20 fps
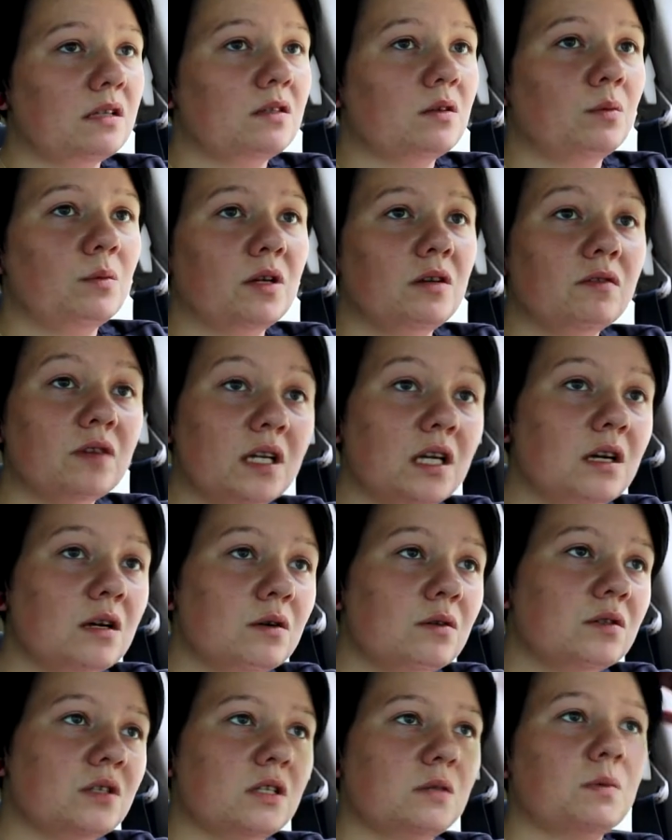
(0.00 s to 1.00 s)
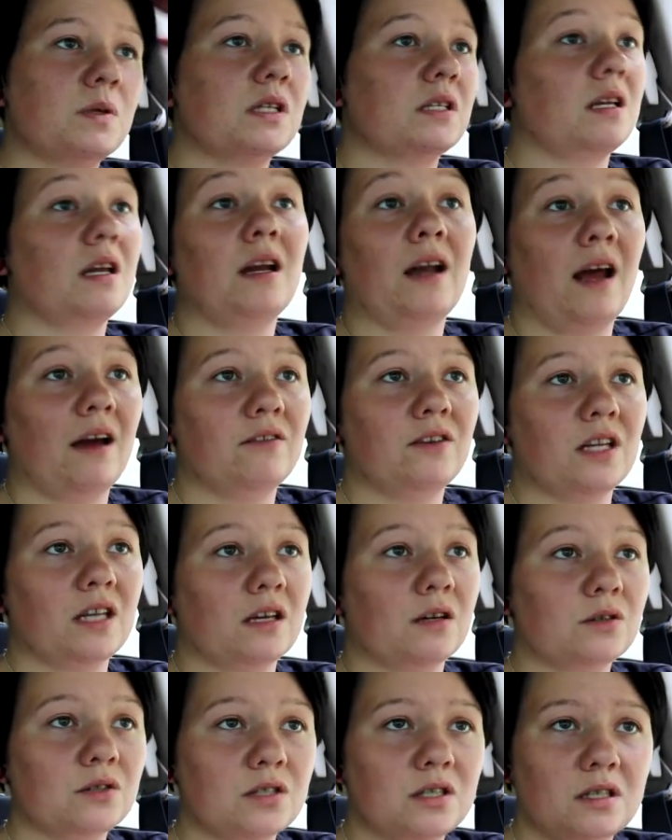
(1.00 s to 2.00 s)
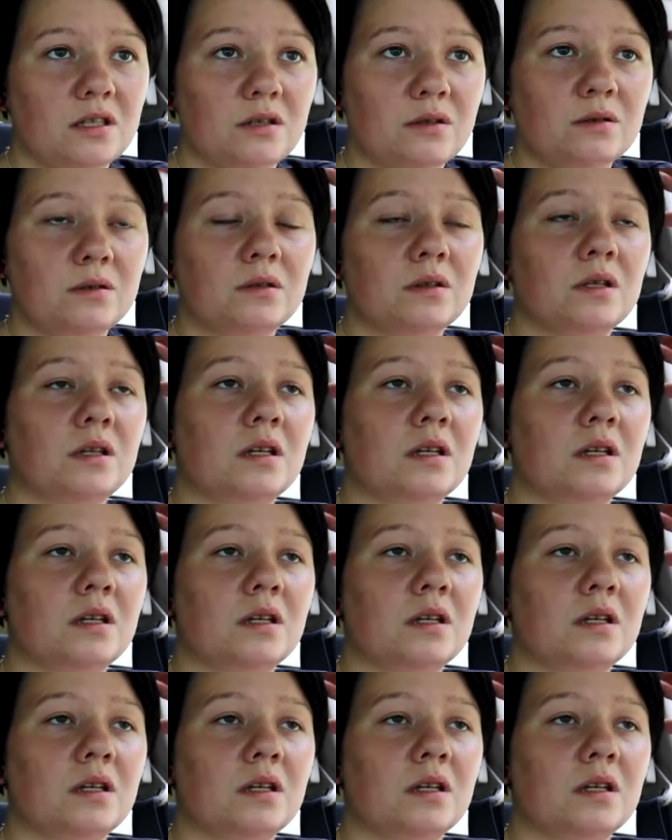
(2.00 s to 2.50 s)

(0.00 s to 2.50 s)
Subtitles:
so many videos, is because I didn't have anything else to do.